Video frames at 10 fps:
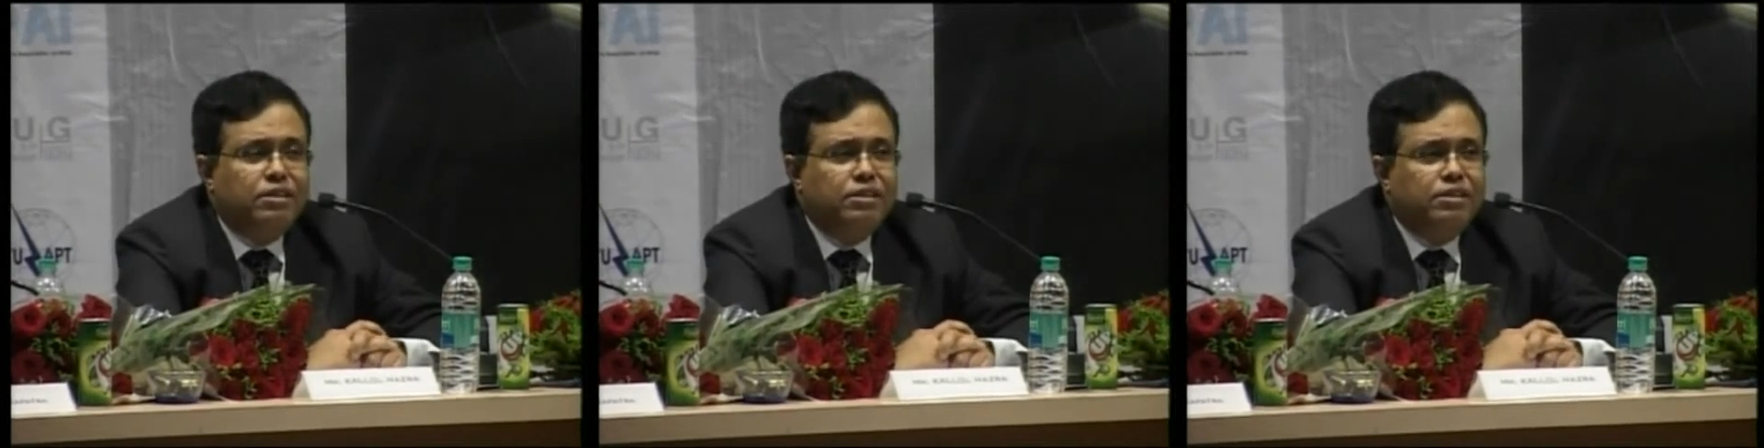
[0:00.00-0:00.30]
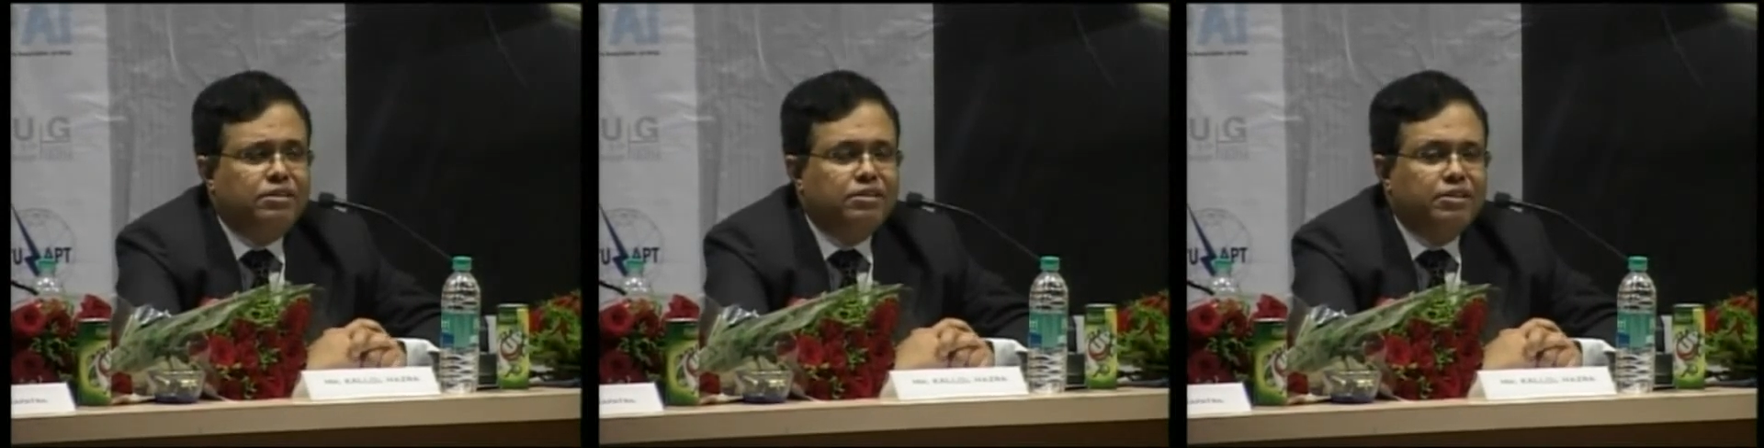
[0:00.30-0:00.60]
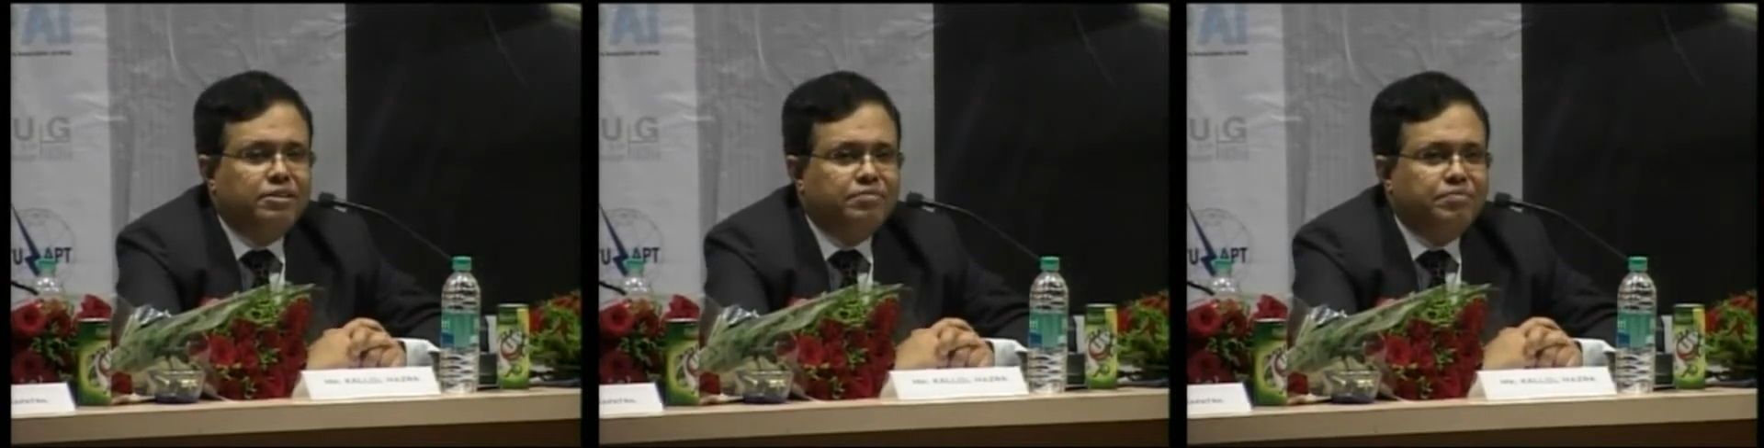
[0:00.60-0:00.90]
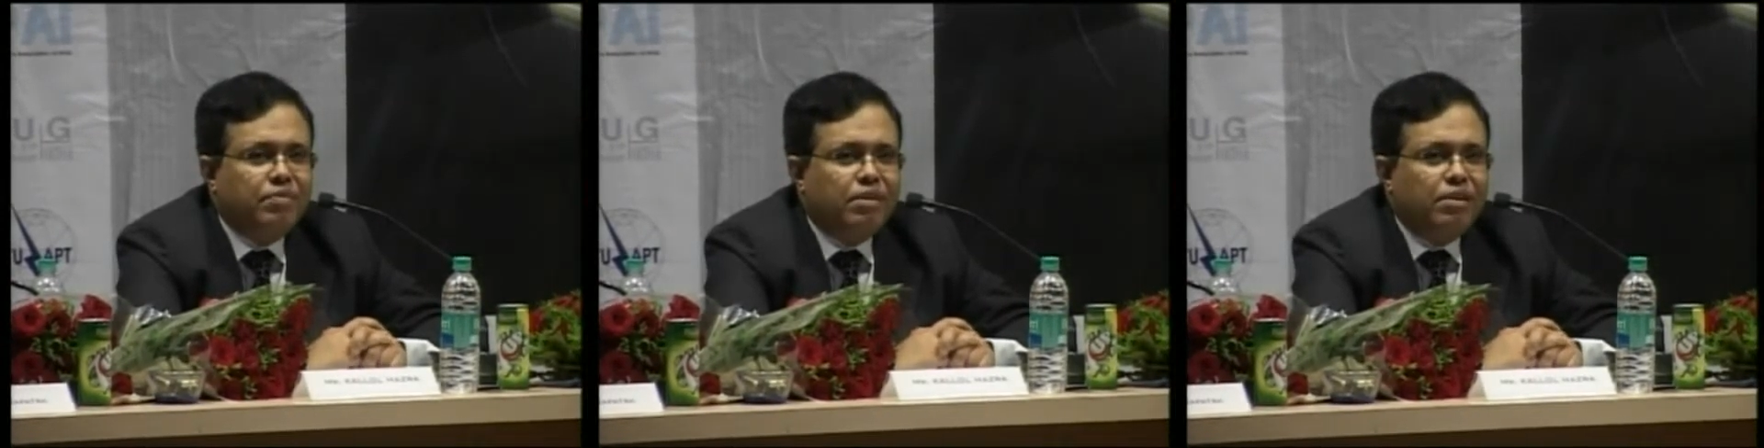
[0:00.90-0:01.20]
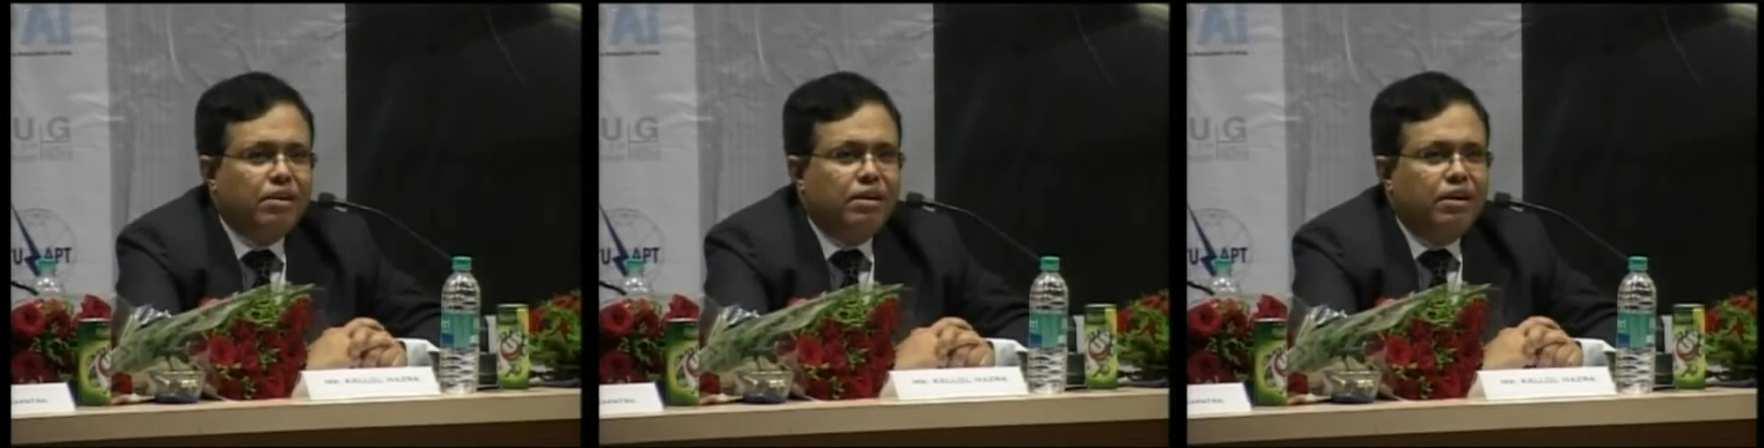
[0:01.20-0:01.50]
is
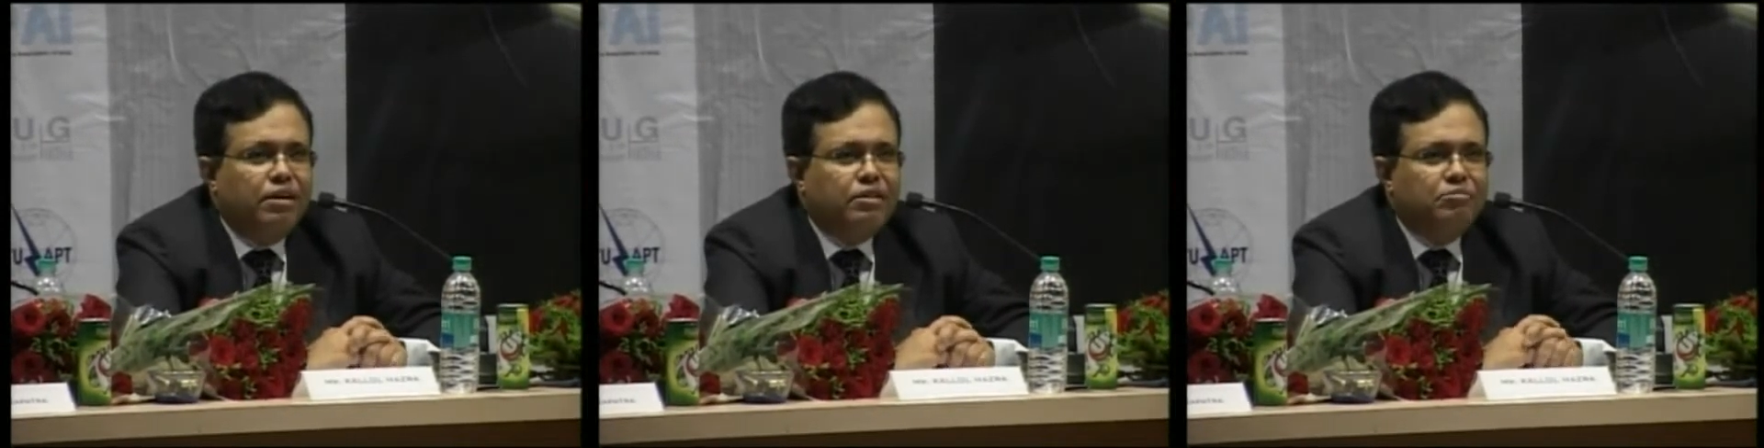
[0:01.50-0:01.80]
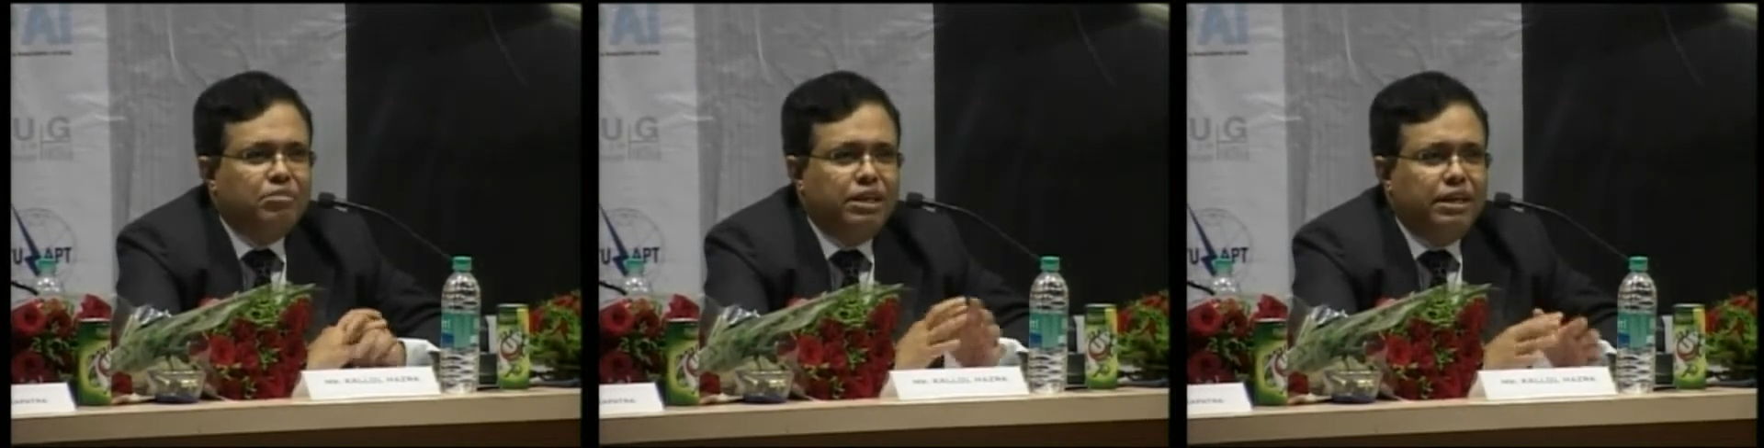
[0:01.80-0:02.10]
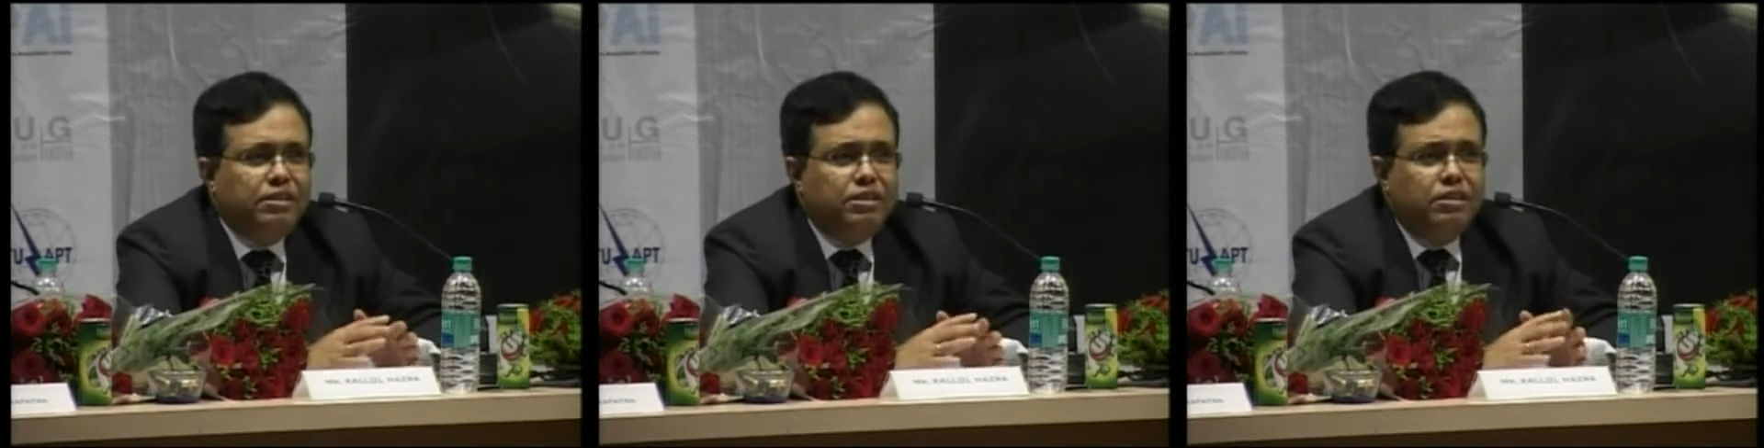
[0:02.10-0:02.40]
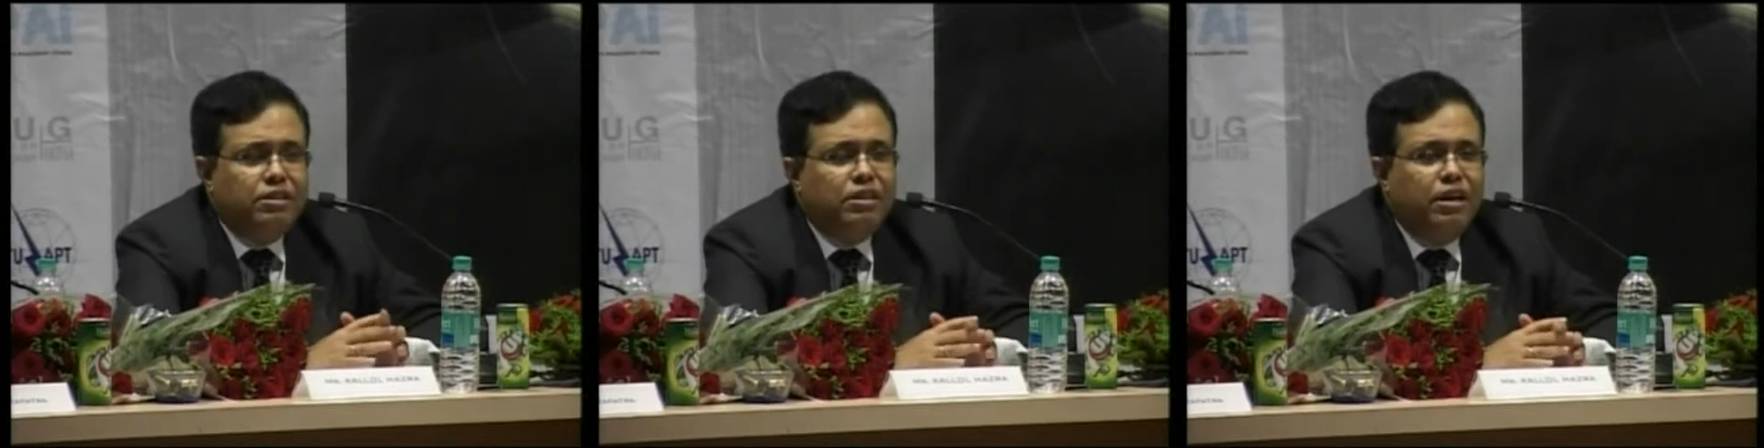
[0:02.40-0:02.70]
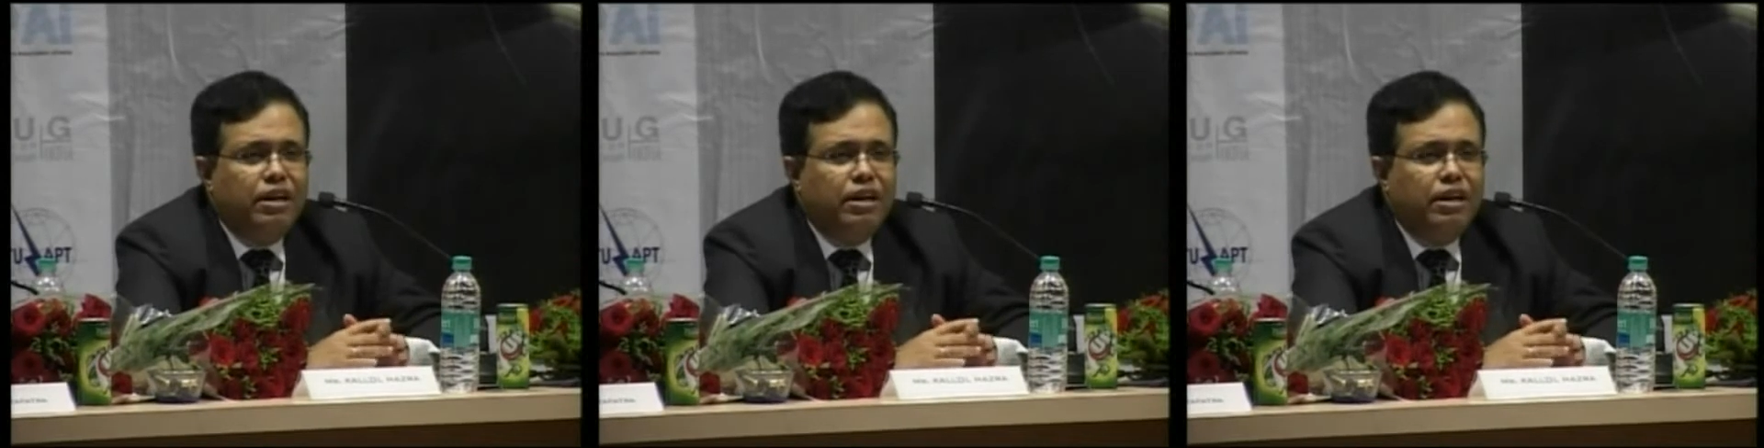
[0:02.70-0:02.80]
the mediation